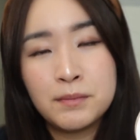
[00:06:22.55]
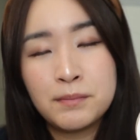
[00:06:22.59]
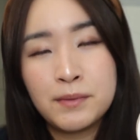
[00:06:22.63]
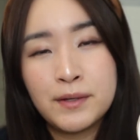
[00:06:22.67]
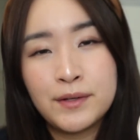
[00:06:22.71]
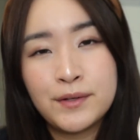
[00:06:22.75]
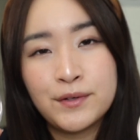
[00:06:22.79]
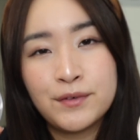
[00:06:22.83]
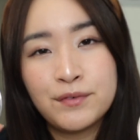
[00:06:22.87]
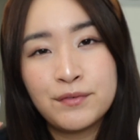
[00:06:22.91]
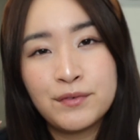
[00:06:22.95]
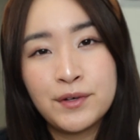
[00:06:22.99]

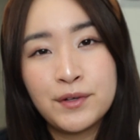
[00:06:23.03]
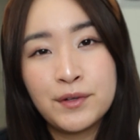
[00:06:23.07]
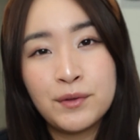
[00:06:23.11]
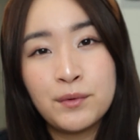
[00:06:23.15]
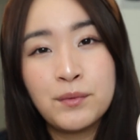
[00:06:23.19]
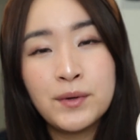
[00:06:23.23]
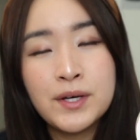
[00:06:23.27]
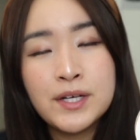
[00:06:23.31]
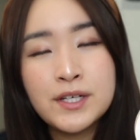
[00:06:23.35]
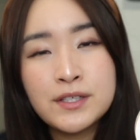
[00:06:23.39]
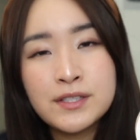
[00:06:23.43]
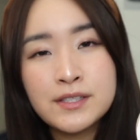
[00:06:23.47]
better for the
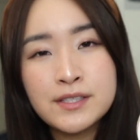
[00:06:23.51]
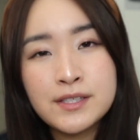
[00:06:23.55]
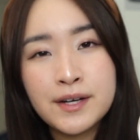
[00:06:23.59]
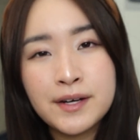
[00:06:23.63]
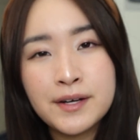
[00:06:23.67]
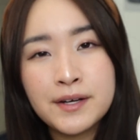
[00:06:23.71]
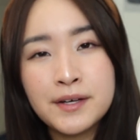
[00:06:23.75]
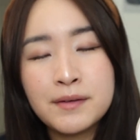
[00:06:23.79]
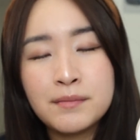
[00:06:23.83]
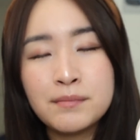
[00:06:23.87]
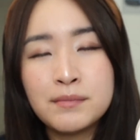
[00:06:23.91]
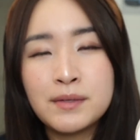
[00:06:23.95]
winter
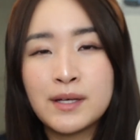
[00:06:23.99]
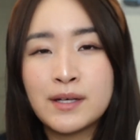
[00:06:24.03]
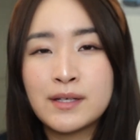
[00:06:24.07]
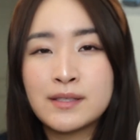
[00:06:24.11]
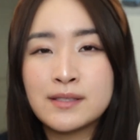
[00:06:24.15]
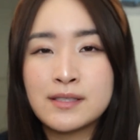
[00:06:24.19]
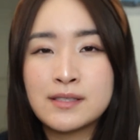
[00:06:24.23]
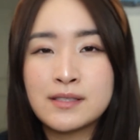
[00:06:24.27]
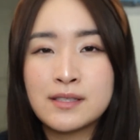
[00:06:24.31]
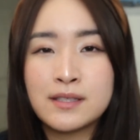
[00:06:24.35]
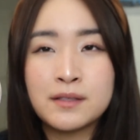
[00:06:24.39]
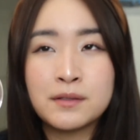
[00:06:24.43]
time because
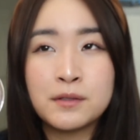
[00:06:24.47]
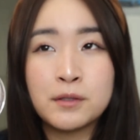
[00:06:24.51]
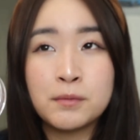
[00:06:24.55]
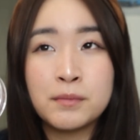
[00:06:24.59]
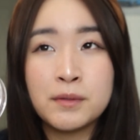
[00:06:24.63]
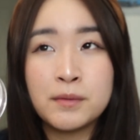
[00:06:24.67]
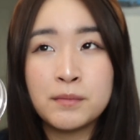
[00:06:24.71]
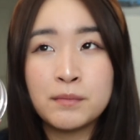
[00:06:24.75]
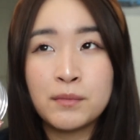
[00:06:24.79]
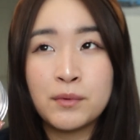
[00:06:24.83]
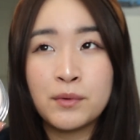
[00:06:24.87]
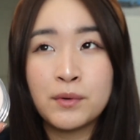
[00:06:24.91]
it's a little
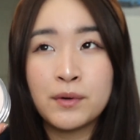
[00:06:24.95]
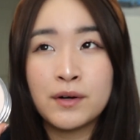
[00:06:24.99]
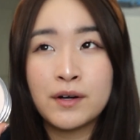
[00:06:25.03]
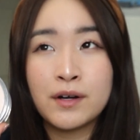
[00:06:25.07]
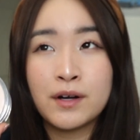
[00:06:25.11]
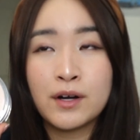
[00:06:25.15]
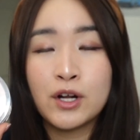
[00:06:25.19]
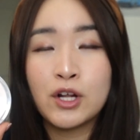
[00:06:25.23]
bit more